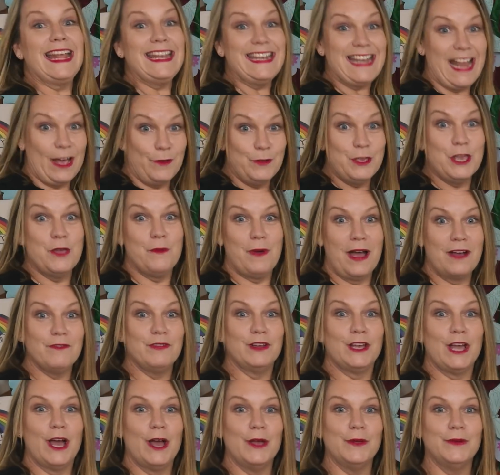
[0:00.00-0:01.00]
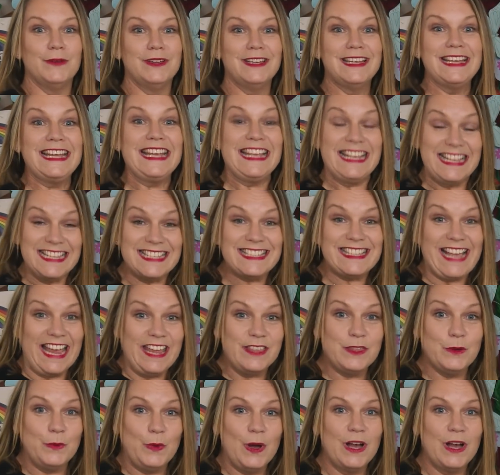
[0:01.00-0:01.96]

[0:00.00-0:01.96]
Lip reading: Now you have a go. Say the